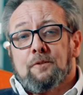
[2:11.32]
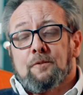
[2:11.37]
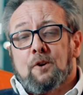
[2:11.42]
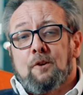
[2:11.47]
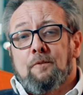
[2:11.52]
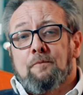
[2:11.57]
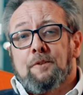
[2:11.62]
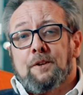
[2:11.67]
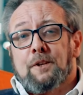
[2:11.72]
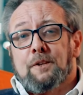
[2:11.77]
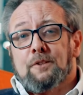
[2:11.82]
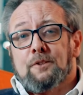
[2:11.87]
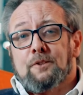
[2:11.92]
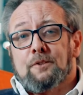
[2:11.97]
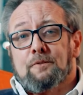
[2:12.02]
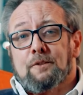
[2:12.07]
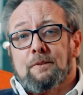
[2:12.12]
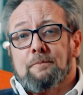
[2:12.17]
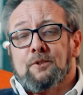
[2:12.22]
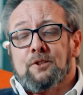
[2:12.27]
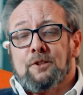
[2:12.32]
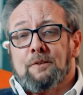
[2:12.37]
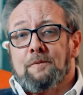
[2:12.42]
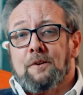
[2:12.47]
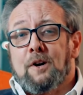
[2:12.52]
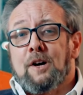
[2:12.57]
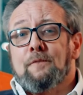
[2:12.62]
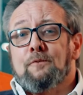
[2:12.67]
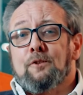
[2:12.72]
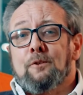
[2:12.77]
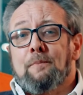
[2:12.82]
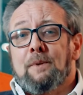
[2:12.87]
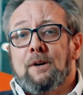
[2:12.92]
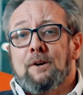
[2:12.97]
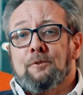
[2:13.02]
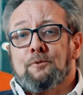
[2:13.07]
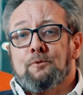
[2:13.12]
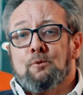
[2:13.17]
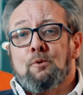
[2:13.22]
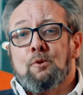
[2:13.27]
of confidence from survival
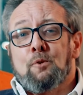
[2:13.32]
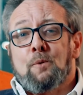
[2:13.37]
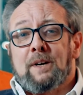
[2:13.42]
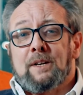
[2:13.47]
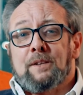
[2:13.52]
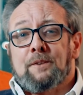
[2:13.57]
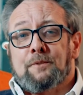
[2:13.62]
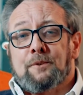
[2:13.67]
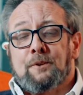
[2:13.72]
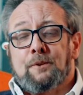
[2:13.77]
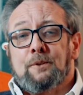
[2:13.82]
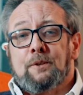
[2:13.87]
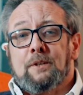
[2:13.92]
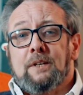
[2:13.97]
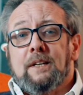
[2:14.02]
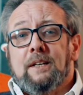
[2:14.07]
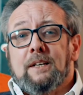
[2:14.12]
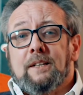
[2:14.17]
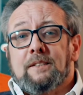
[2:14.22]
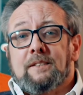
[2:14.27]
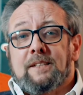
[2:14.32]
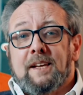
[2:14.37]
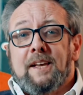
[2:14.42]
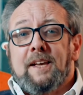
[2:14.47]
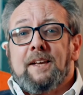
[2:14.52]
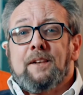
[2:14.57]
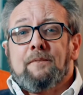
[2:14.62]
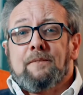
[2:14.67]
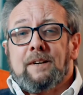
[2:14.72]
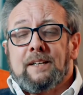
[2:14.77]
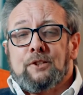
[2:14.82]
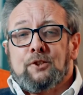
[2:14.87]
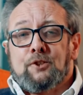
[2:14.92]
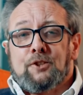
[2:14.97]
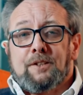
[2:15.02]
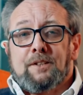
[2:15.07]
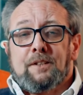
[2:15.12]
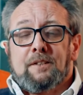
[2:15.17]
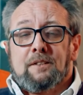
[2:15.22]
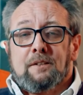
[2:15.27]
mode all the way through to
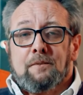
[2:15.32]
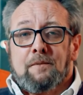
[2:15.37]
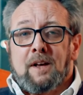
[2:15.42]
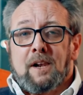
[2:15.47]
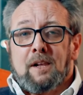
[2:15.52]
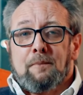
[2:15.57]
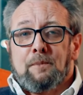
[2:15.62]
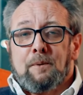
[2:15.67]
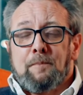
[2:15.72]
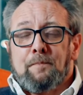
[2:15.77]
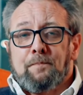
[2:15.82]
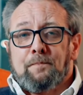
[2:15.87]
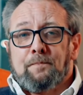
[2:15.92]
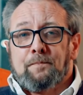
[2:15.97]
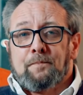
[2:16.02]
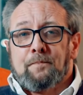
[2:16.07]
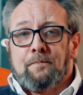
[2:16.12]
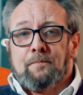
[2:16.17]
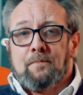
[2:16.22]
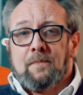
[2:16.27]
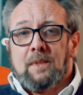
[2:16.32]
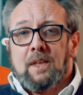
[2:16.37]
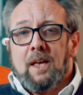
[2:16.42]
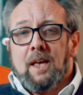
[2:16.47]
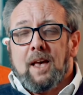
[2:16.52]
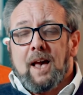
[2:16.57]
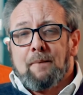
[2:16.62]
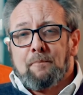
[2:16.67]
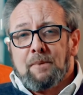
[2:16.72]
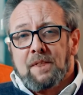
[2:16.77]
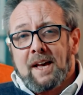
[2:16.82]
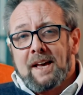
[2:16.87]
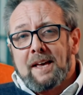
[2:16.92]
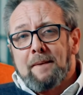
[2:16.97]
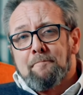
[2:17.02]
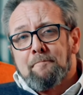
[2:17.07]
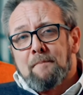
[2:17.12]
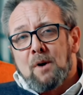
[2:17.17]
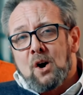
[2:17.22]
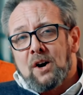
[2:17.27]
innovation and development. And with that
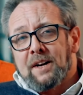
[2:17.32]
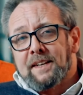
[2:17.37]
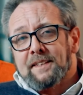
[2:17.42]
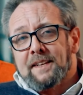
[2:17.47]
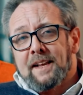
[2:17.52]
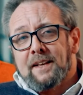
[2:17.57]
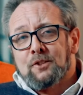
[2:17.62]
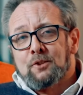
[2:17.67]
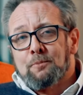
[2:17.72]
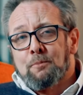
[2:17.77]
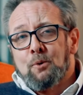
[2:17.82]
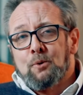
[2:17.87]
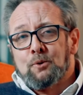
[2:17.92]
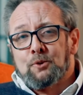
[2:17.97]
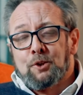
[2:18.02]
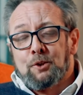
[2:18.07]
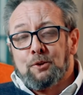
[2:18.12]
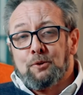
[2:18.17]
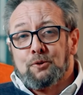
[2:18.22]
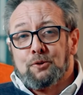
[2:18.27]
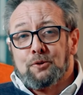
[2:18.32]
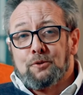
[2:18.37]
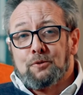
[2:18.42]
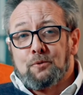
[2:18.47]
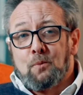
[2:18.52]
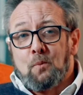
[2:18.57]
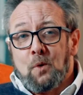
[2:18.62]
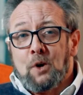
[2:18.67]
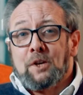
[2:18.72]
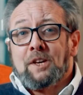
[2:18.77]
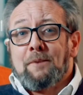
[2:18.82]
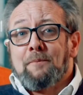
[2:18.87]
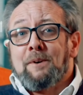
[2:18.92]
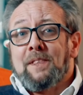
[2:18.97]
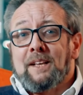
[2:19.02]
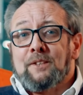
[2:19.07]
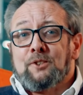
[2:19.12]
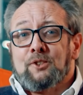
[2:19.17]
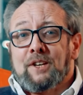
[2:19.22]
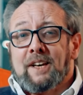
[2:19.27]
in mind, NetSupport solutions working with
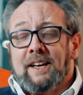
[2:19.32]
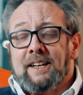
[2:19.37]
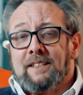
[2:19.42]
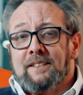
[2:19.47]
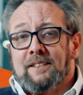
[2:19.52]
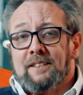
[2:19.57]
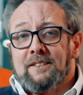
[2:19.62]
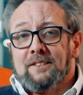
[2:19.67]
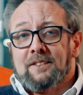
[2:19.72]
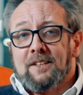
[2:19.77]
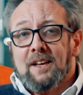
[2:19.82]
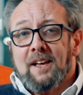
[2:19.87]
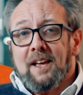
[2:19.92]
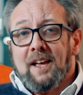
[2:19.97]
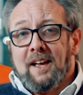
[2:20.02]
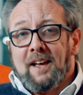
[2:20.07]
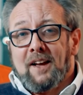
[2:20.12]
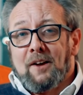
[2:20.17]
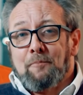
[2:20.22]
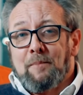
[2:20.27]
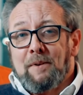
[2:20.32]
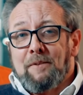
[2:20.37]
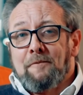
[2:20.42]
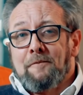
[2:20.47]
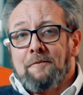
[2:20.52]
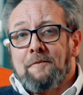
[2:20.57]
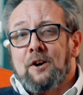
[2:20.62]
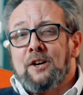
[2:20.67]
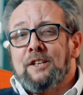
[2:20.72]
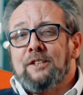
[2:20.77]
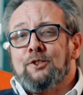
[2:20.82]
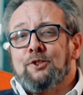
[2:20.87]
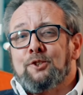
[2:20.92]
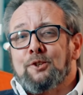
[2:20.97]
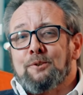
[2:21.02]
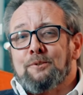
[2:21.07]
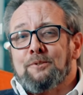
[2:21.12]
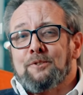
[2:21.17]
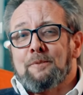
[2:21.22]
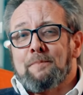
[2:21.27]
educators have been
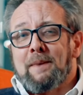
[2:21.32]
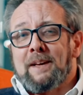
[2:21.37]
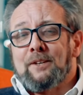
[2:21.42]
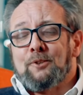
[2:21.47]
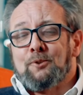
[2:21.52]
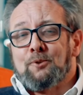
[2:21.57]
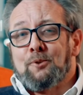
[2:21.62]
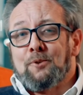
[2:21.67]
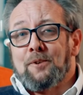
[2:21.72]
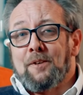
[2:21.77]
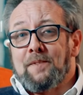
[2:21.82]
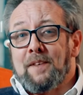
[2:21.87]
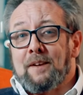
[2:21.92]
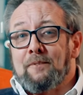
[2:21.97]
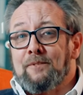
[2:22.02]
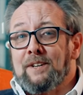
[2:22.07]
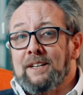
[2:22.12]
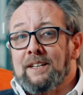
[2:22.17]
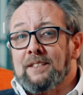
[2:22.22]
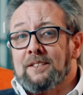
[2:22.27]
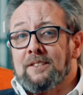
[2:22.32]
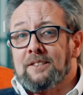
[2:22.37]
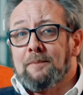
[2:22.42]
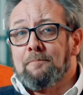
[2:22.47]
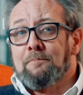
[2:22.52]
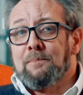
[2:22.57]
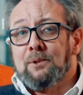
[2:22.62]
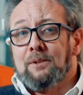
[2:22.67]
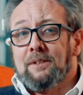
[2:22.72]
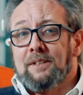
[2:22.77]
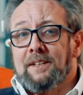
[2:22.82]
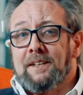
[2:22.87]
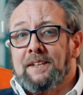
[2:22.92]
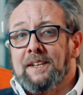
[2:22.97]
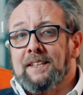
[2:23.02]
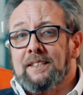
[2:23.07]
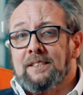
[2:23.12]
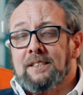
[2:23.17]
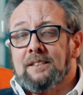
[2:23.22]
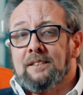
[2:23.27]
fine-tuned to make sure that they're really simple and
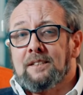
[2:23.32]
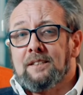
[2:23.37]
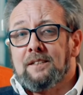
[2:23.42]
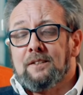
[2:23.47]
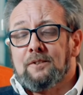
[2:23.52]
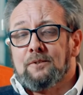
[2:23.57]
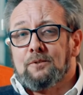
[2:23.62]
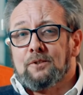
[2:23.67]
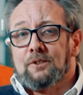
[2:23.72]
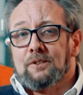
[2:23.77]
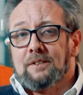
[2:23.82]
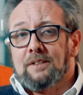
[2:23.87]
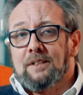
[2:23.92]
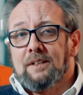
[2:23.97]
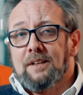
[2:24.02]
easy to use.